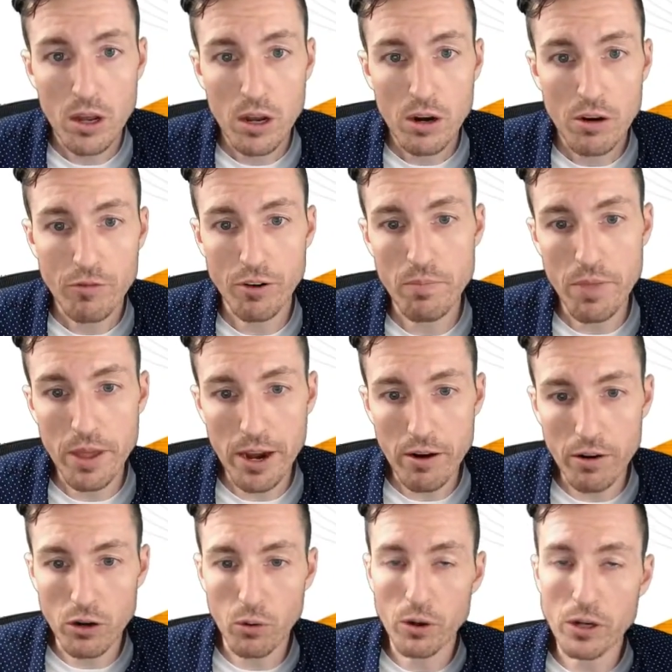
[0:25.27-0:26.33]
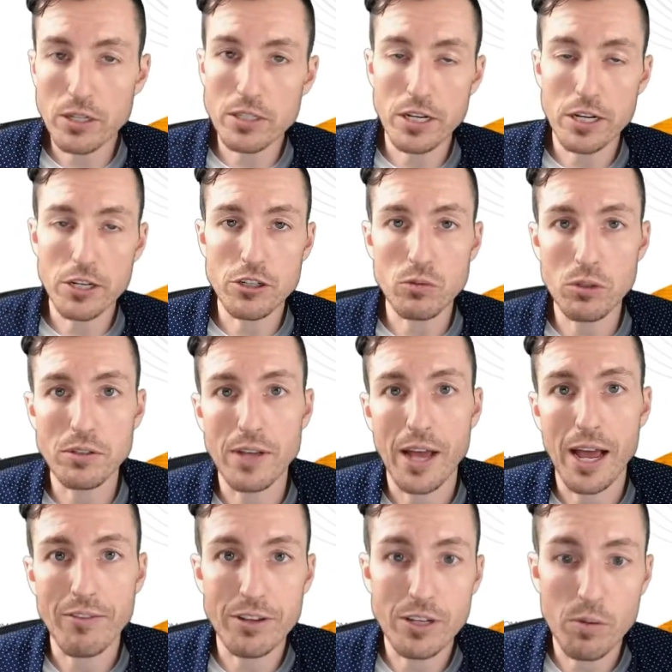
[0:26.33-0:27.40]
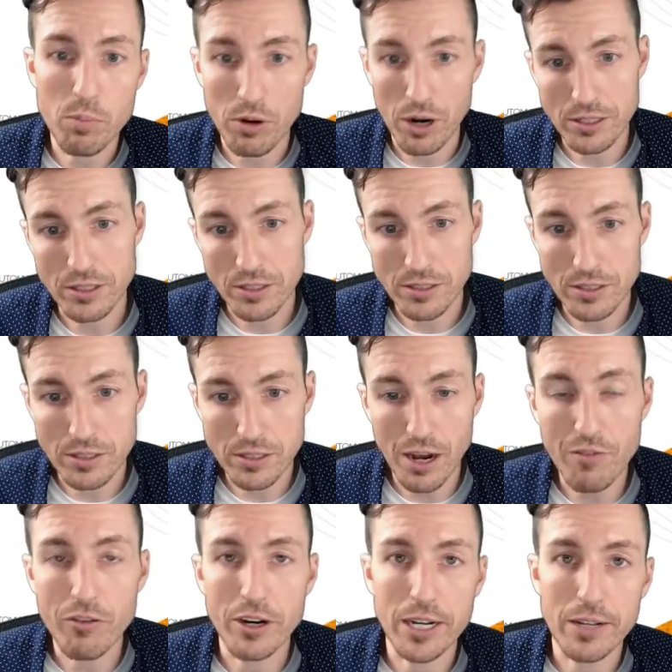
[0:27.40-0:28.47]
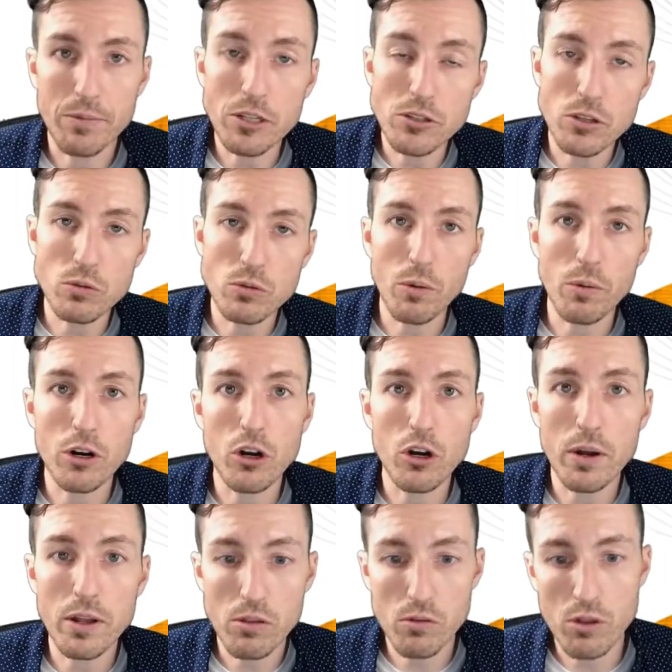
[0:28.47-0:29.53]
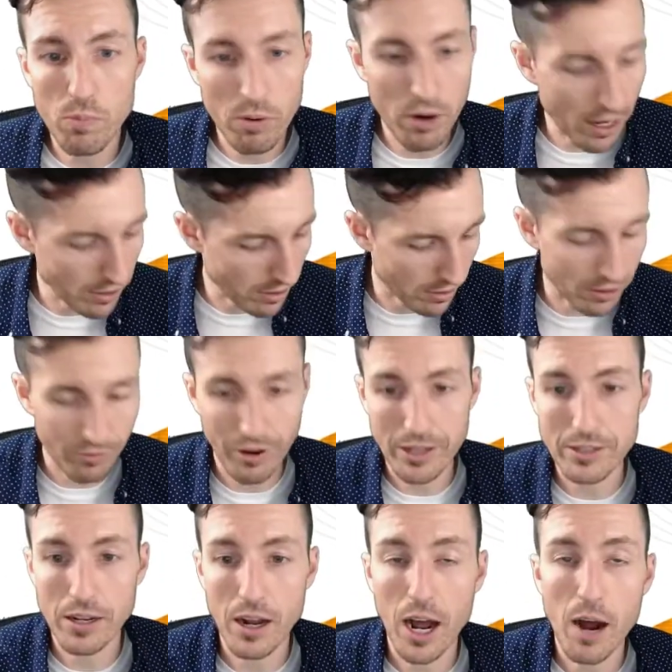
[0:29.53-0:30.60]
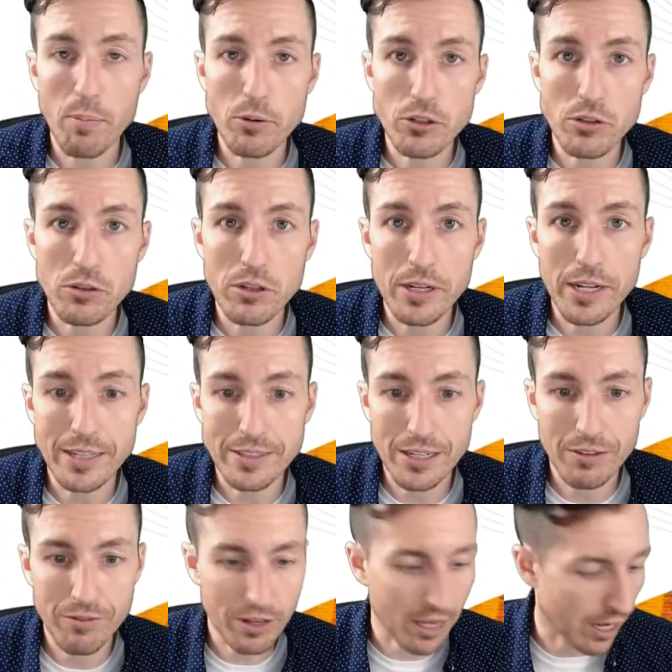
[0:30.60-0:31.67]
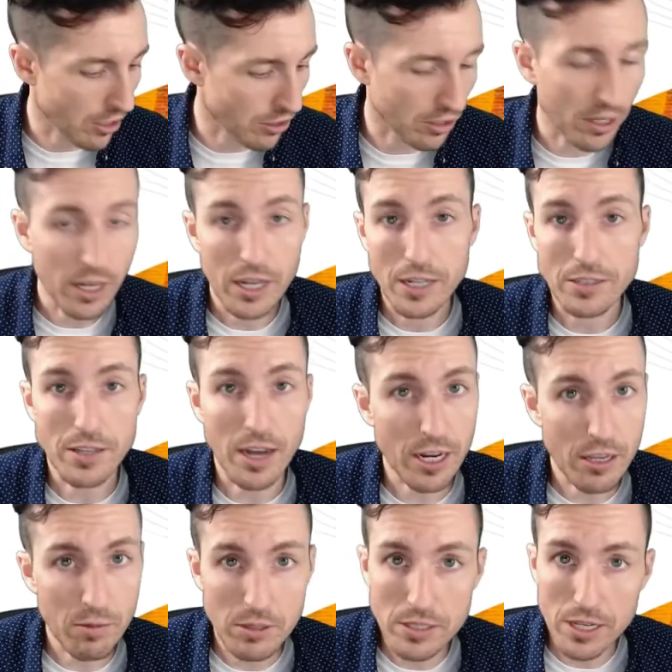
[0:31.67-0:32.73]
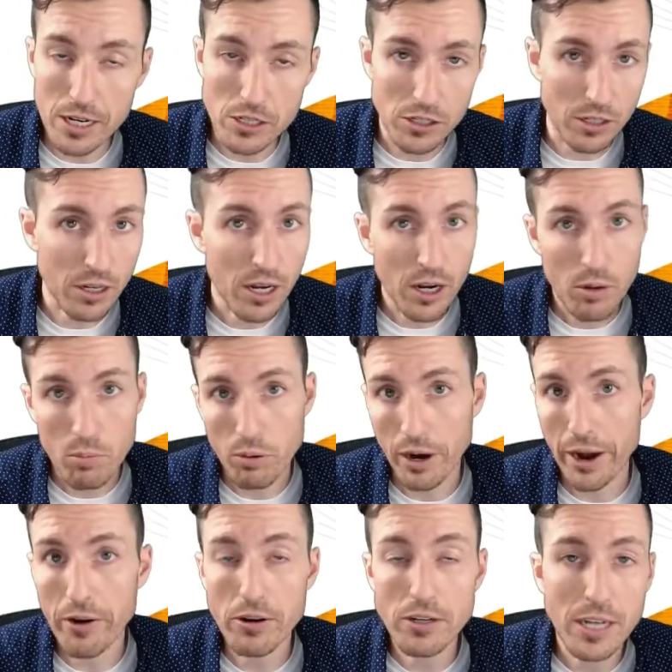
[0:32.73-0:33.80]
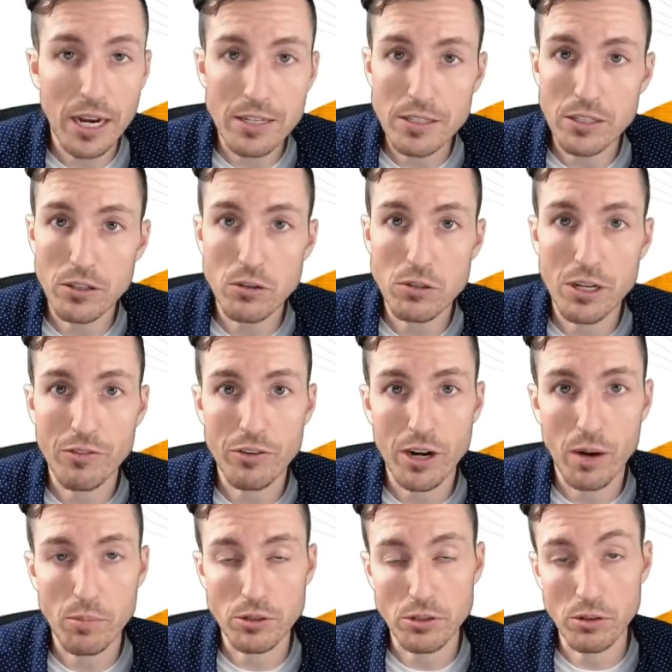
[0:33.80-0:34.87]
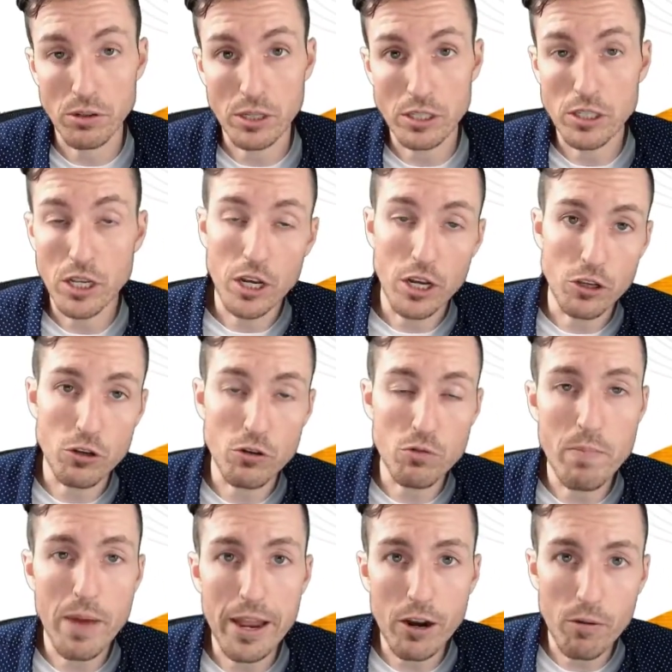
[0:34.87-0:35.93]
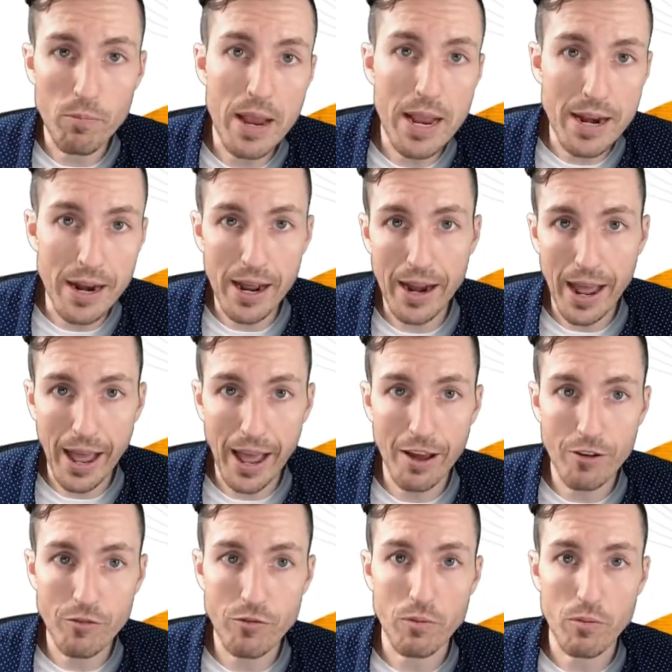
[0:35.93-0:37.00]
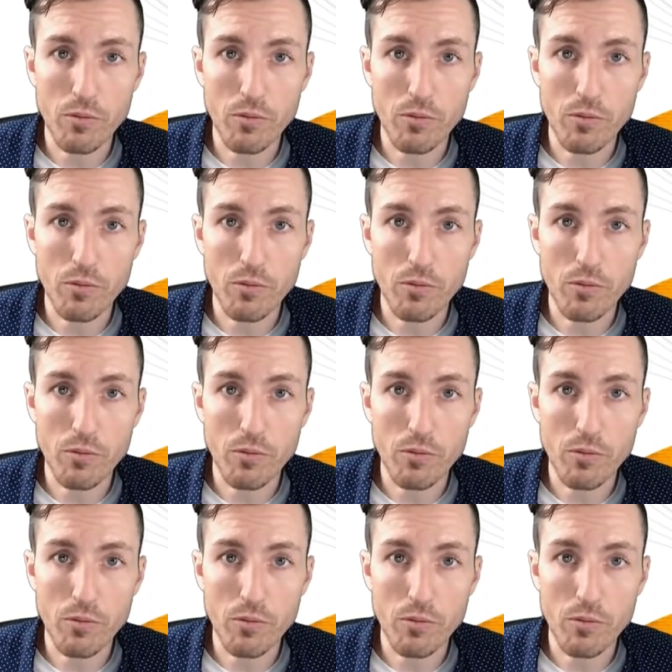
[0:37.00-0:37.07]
From there, an organization will dive into process discovery. And this is where we're going through the process of opportunity identification, documentation, prioritizing those different opportunities. You may or may not have